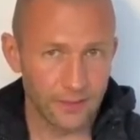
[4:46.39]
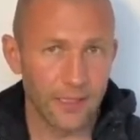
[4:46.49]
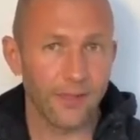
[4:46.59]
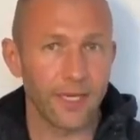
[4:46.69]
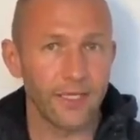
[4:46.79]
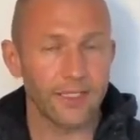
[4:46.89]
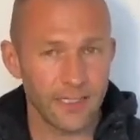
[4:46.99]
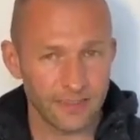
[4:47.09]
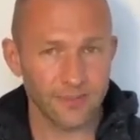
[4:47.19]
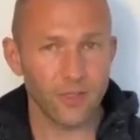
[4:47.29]
then
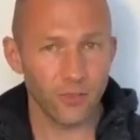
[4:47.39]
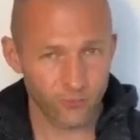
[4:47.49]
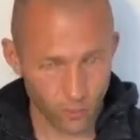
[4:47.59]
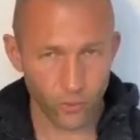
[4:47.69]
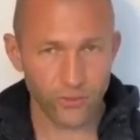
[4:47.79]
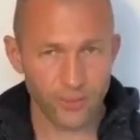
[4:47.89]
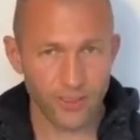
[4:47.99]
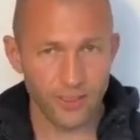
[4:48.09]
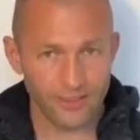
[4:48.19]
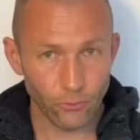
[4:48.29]
yes, of course,
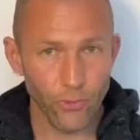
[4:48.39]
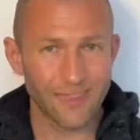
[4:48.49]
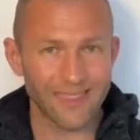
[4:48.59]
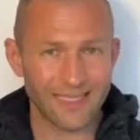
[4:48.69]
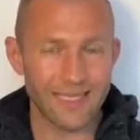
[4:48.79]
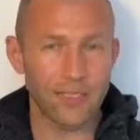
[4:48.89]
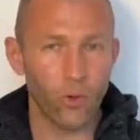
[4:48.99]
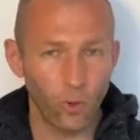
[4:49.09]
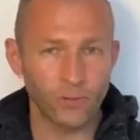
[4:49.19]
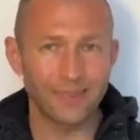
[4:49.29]
they will see
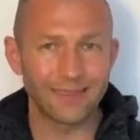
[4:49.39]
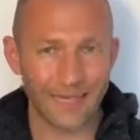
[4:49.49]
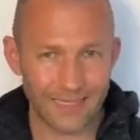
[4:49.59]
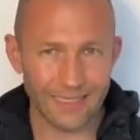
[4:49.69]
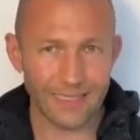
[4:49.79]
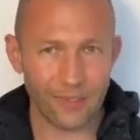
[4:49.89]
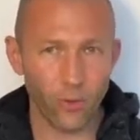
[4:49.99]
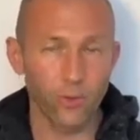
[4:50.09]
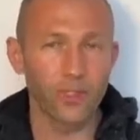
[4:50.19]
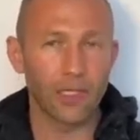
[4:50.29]
all the data,
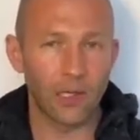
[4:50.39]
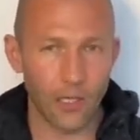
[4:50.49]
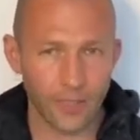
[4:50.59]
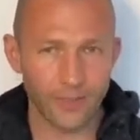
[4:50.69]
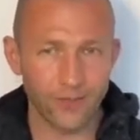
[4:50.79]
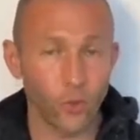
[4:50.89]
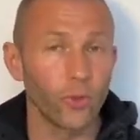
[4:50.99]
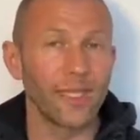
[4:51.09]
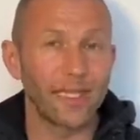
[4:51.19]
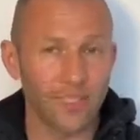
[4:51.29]
all the clients, all
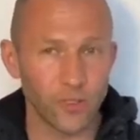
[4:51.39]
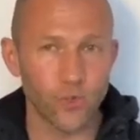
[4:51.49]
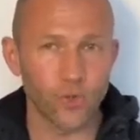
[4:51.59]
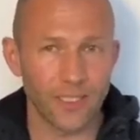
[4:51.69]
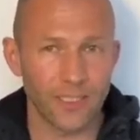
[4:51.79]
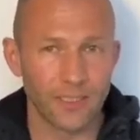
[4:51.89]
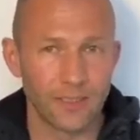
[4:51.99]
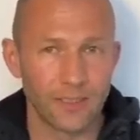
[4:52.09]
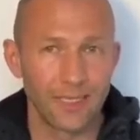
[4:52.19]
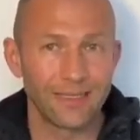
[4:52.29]
the history
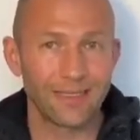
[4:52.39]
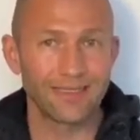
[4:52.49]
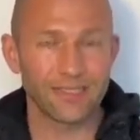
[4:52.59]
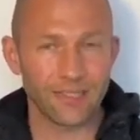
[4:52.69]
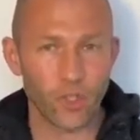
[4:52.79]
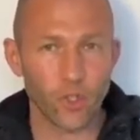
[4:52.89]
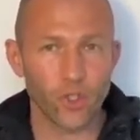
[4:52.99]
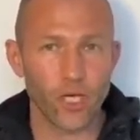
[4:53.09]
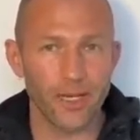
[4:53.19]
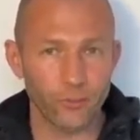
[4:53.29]
that is
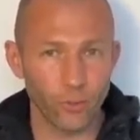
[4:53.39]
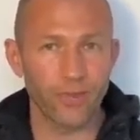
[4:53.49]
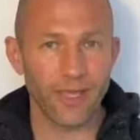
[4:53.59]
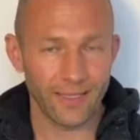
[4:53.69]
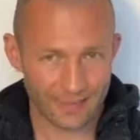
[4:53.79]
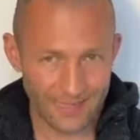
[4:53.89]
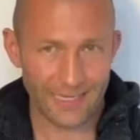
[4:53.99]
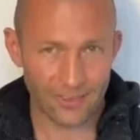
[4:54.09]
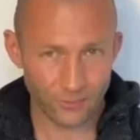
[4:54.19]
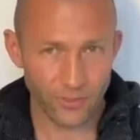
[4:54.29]
associated with that
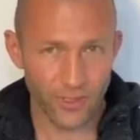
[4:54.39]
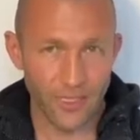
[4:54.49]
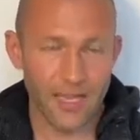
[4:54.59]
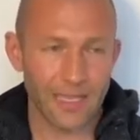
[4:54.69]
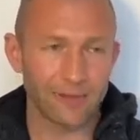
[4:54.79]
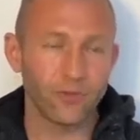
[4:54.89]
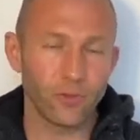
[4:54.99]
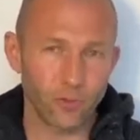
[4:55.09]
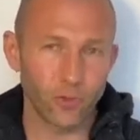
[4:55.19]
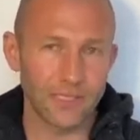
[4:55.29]
account. And if you
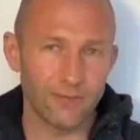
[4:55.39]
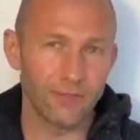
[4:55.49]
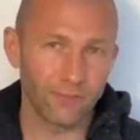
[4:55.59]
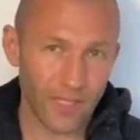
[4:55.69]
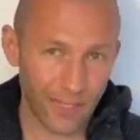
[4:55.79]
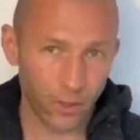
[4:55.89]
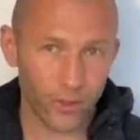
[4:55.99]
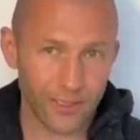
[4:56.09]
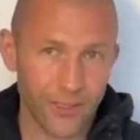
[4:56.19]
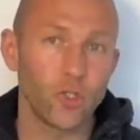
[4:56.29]
do give them that
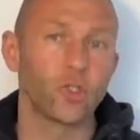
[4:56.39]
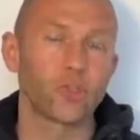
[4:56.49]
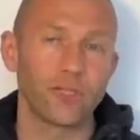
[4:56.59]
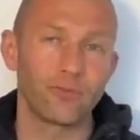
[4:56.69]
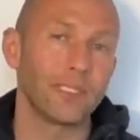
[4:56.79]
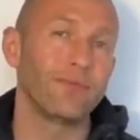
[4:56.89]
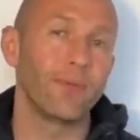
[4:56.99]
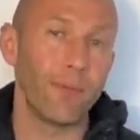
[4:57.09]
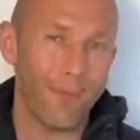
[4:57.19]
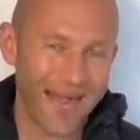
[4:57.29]
login, you also have to give them
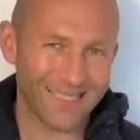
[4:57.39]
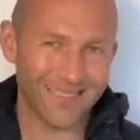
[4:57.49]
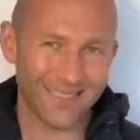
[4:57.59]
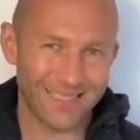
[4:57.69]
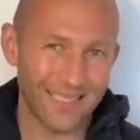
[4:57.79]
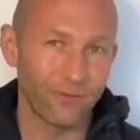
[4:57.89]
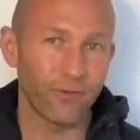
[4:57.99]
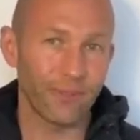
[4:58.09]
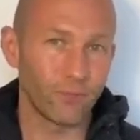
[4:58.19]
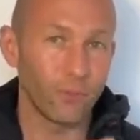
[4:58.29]
the master key
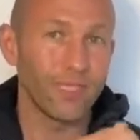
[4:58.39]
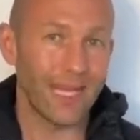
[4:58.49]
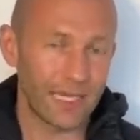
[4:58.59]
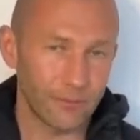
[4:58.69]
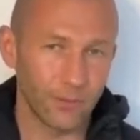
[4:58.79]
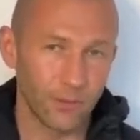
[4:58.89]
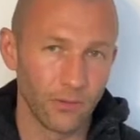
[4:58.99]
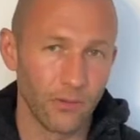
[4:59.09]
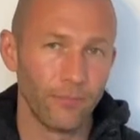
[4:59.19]
for them to be able